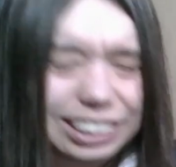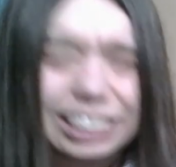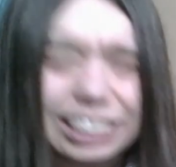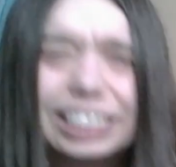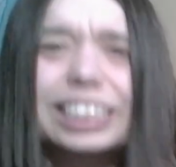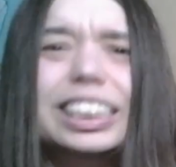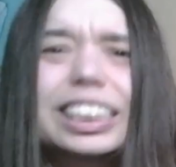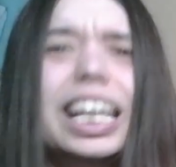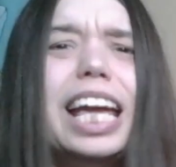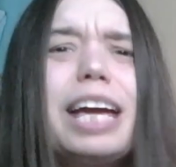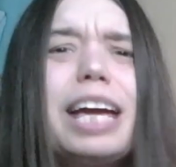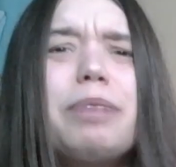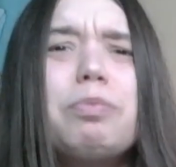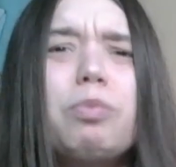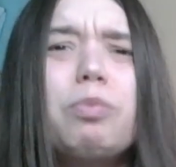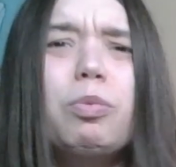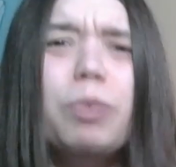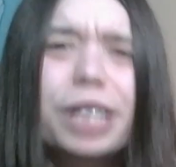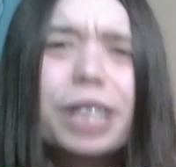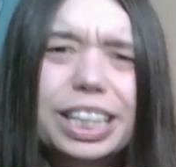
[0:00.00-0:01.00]

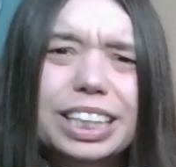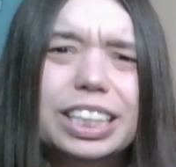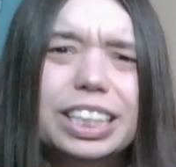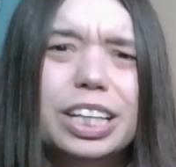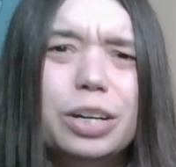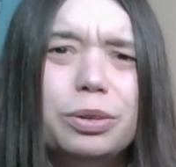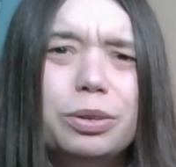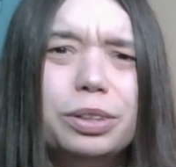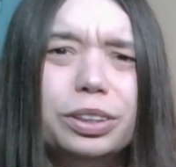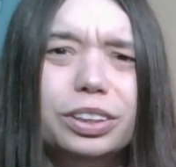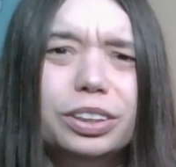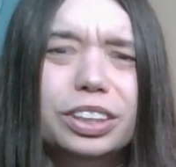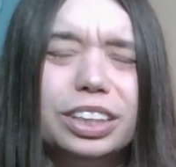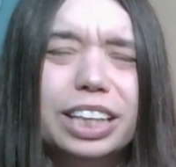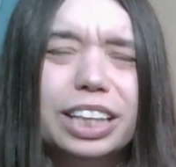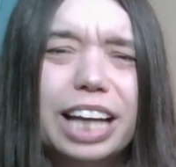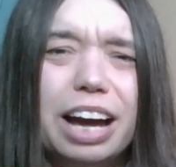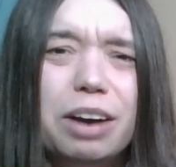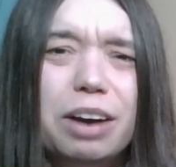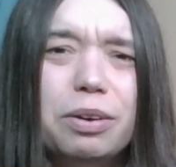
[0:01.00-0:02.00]
Same window to
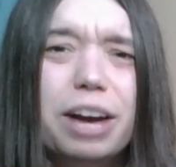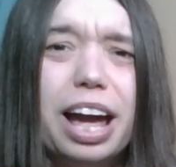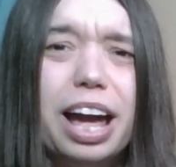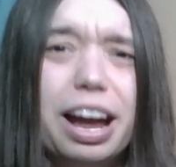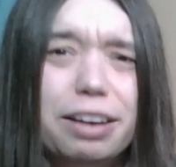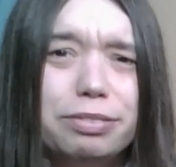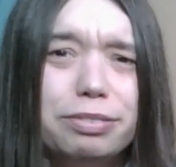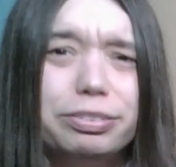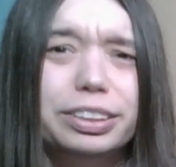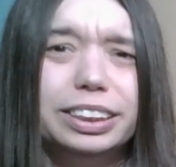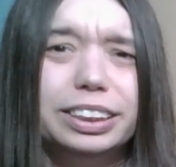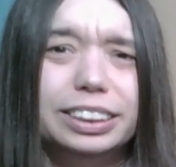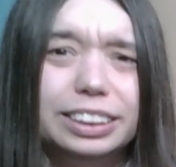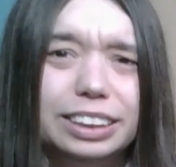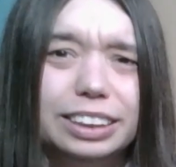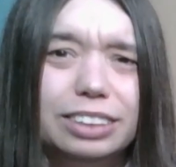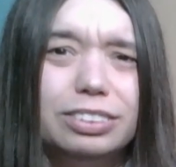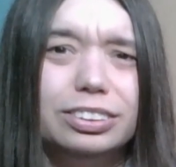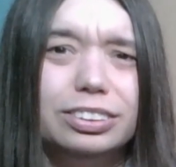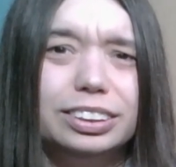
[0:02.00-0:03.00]
look out every
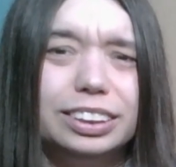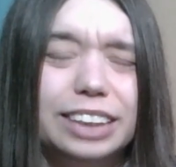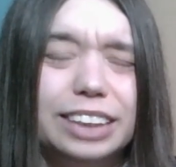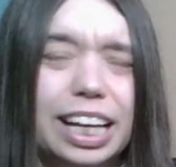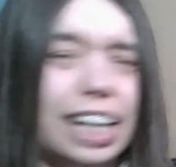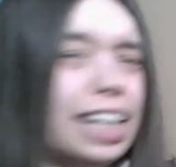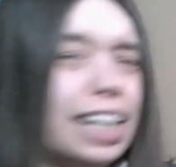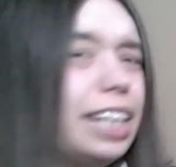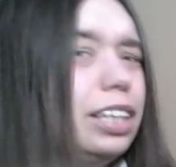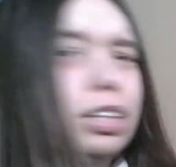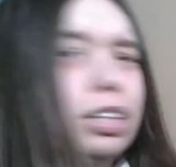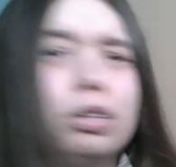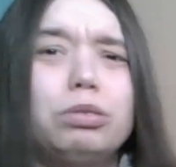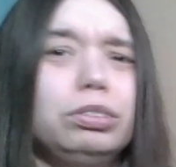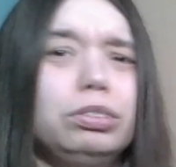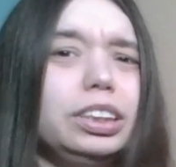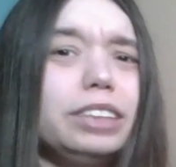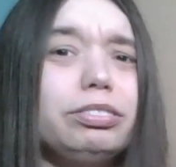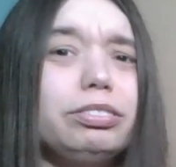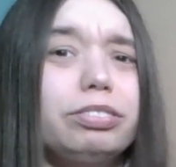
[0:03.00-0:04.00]
single second. No
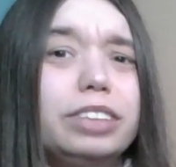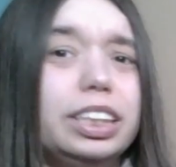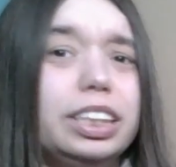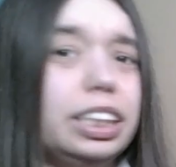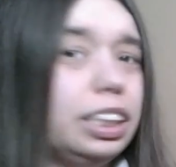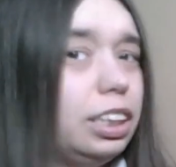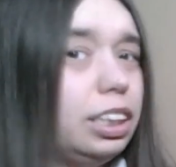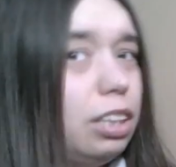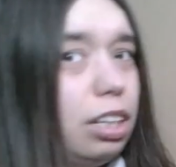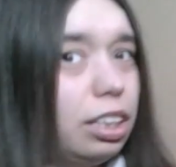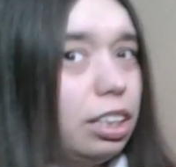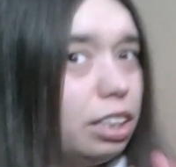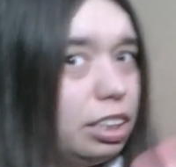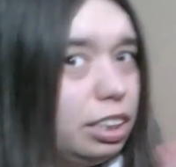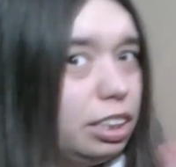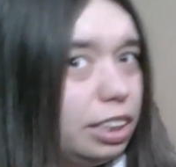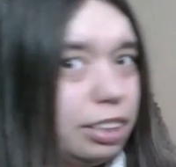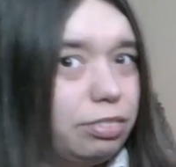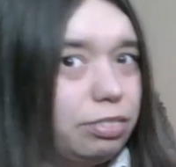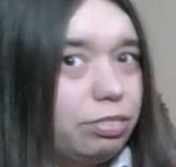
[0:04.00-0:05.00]
different,
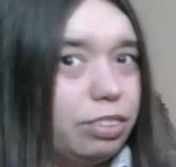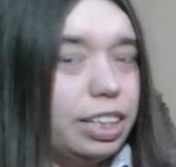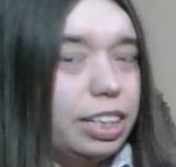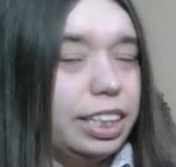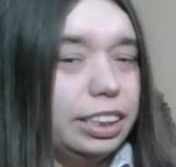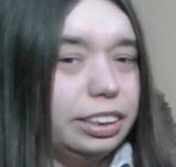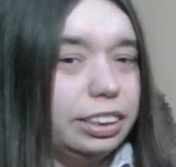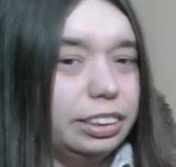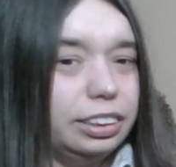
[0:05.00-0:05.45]
nothing different.